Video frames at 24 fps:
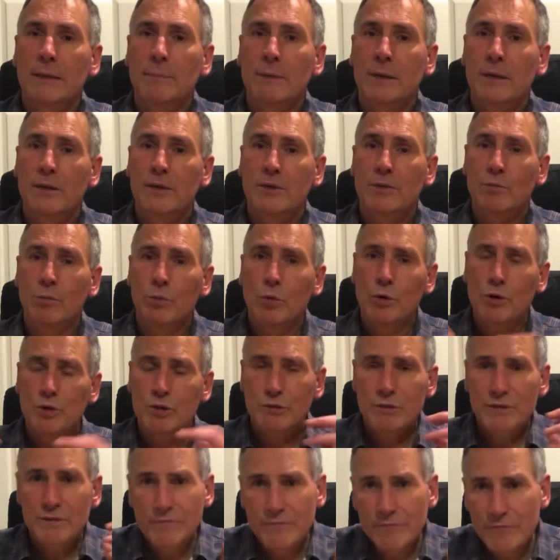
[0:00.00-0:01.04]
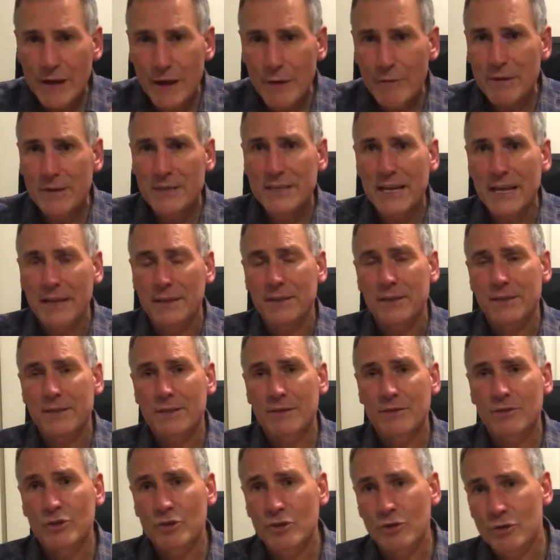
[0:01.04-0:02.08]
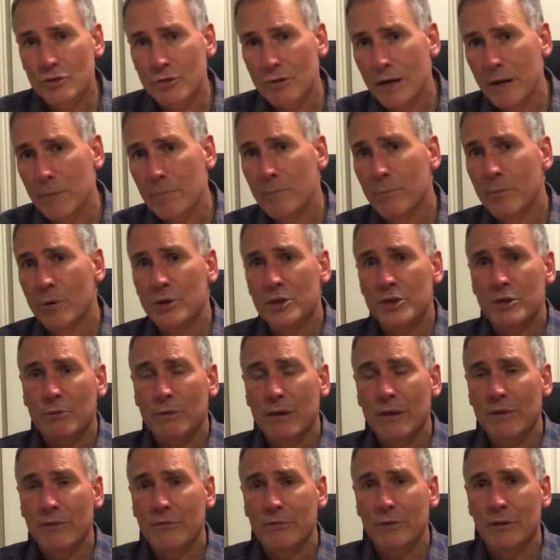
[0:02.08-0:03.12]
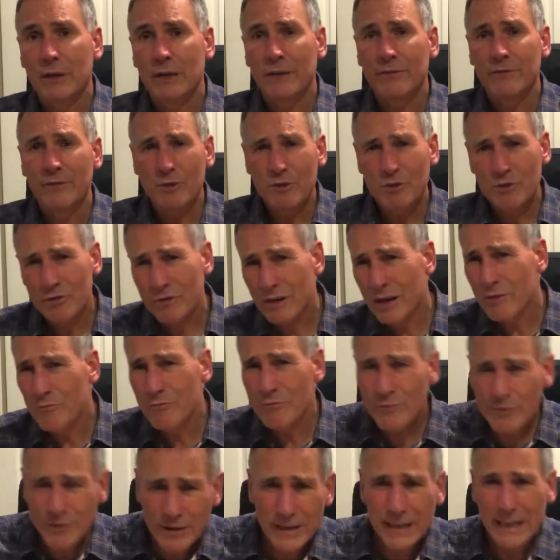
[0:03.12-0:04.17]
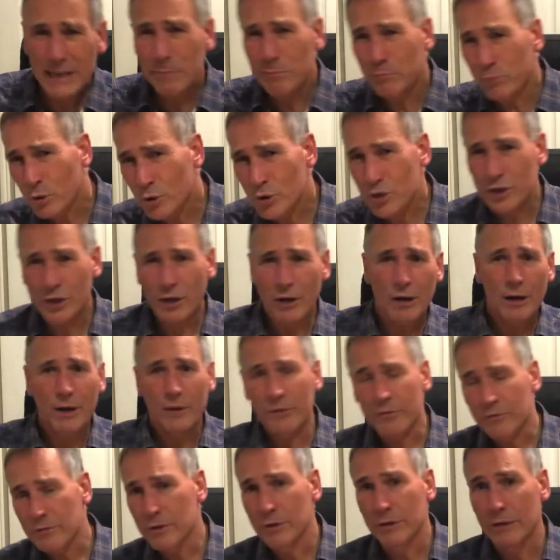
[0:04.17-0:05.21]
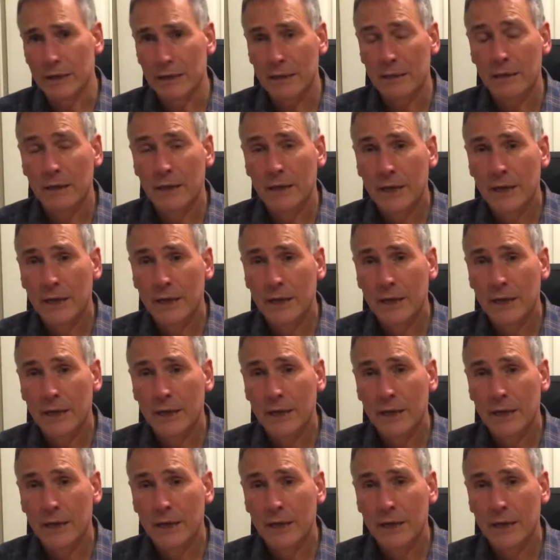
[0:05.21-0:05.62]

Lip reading: because water is very dense, and to try and push your way through it, if you try and really push hard through it,